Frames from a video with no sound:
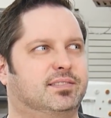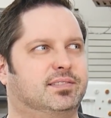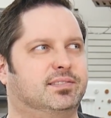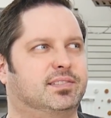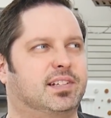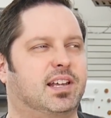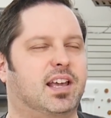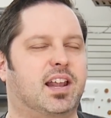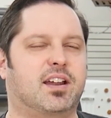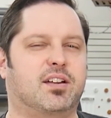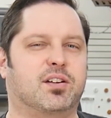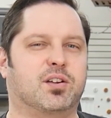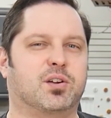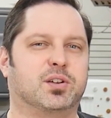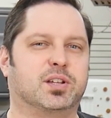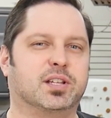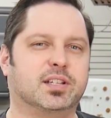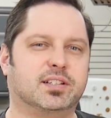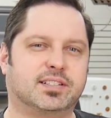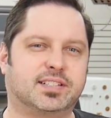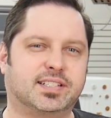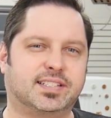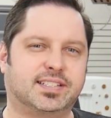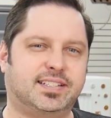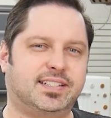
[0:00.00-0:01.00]
I don't know, it
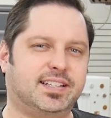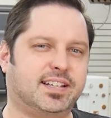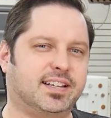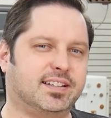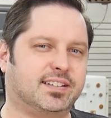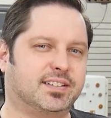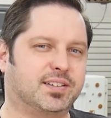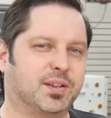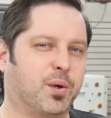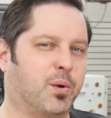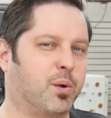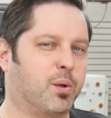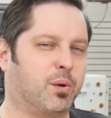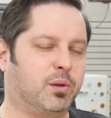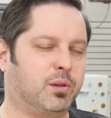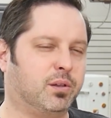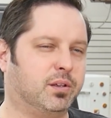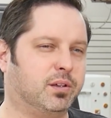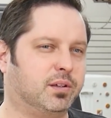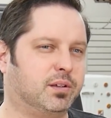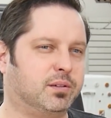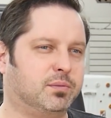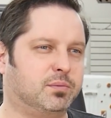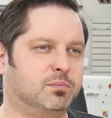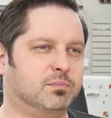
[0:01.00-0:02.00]
didn't sit
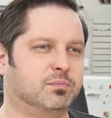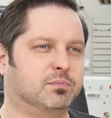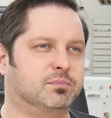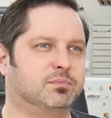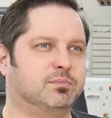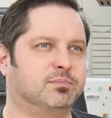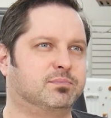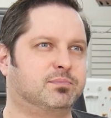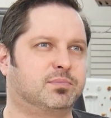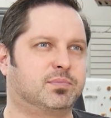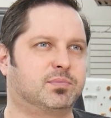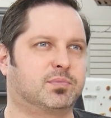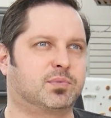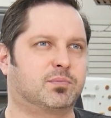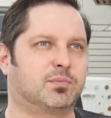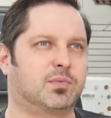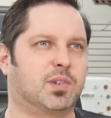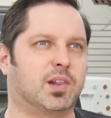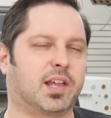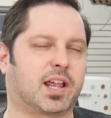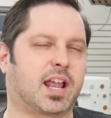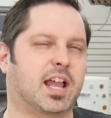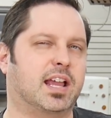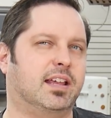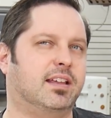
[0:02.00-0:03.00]
totally,
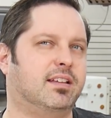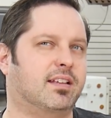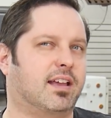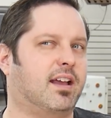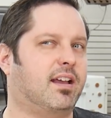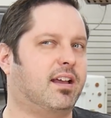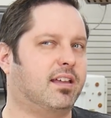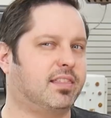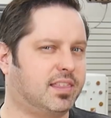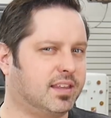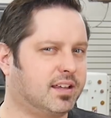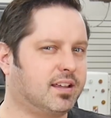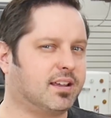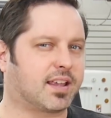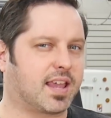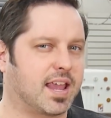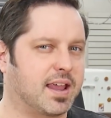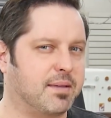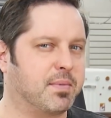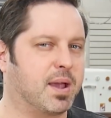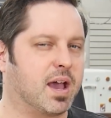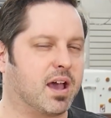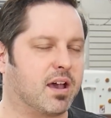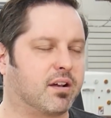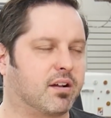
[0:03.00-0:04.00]
like, I think it
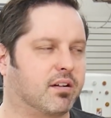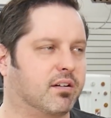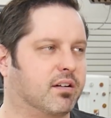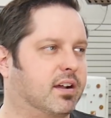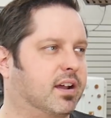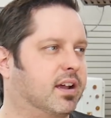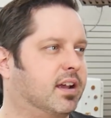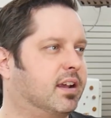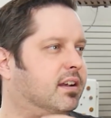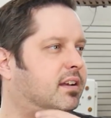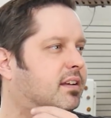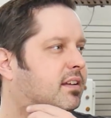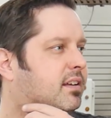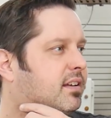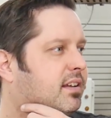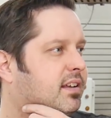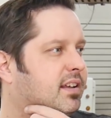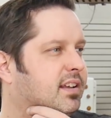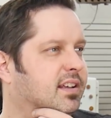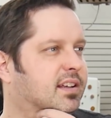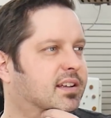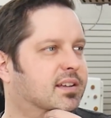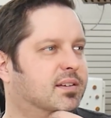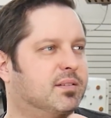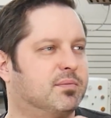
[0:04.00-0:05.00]
came out all right.
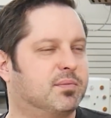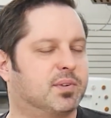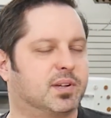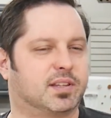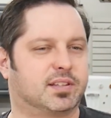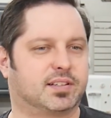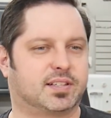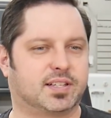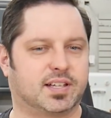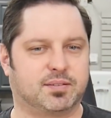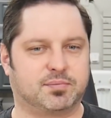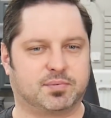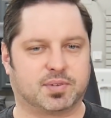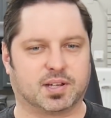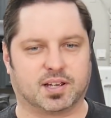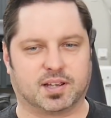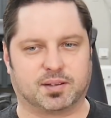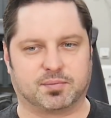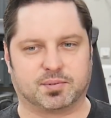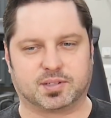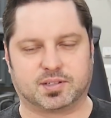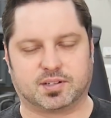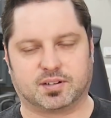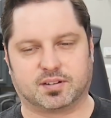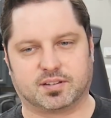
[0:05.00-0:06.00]
But at the same
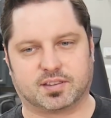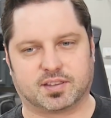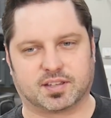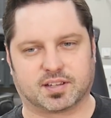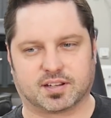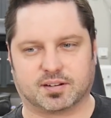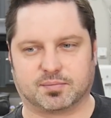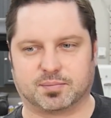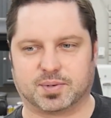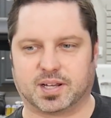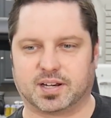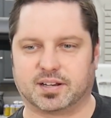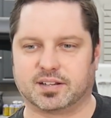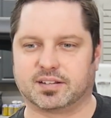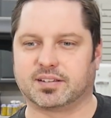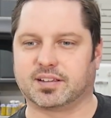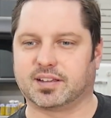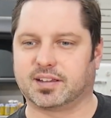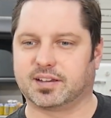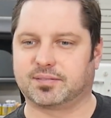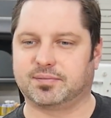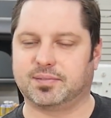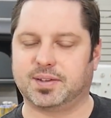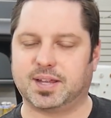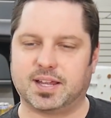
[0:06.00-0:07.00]
time, I started thinking about it. It's
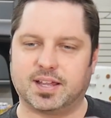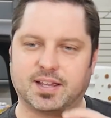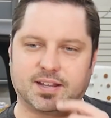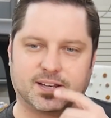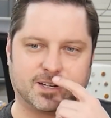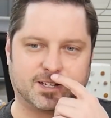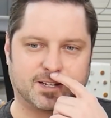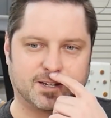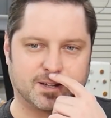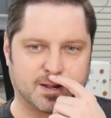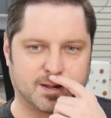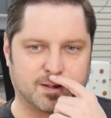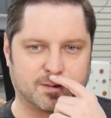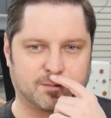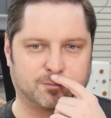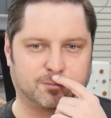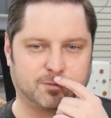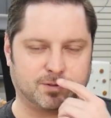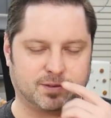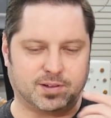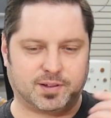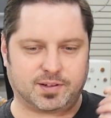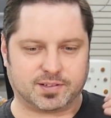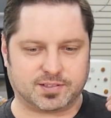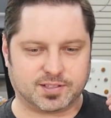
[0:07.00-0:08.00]
like, man, I
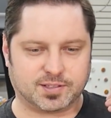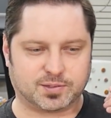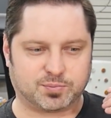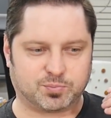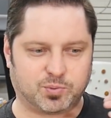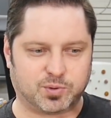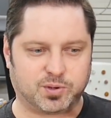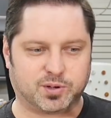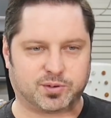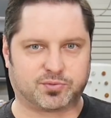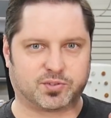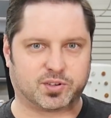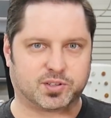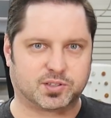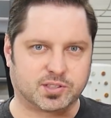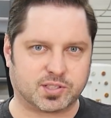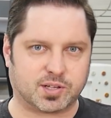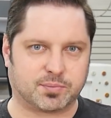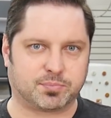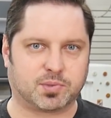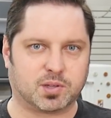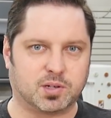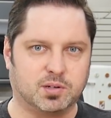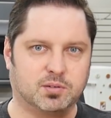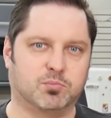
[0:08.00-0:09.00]
just wonder if there's
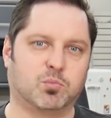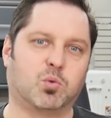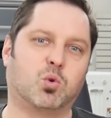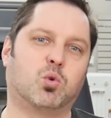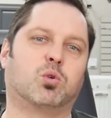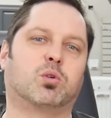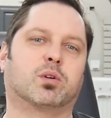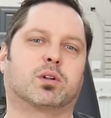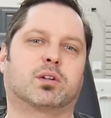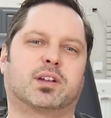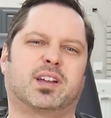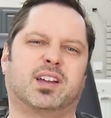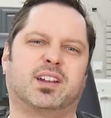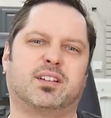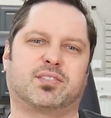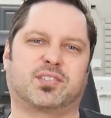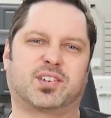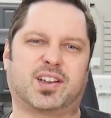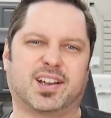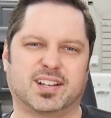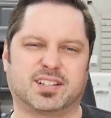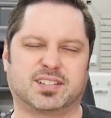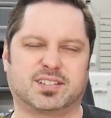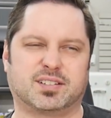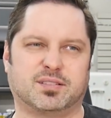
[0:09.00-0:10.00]
something more kind of
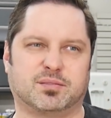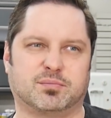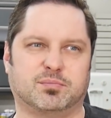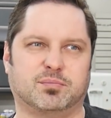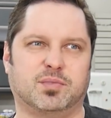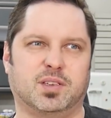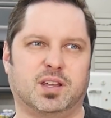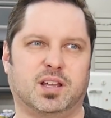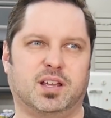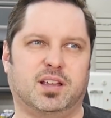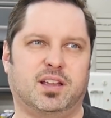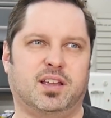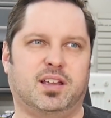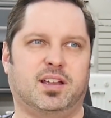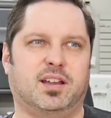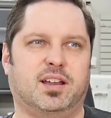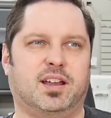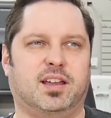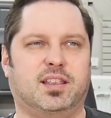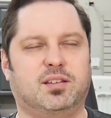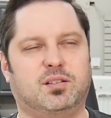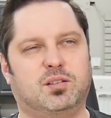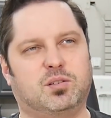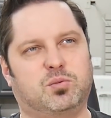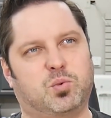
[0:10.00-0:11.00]
custom.
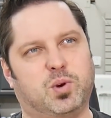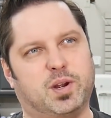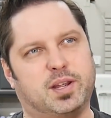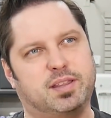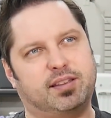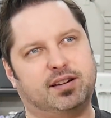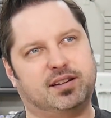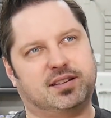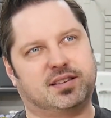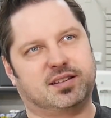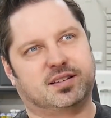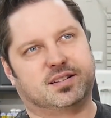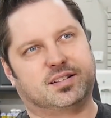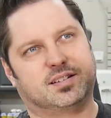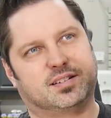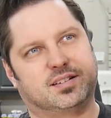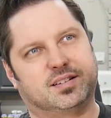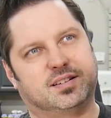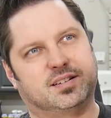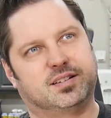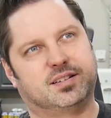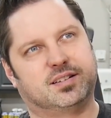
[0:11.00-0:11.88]
And then the way that the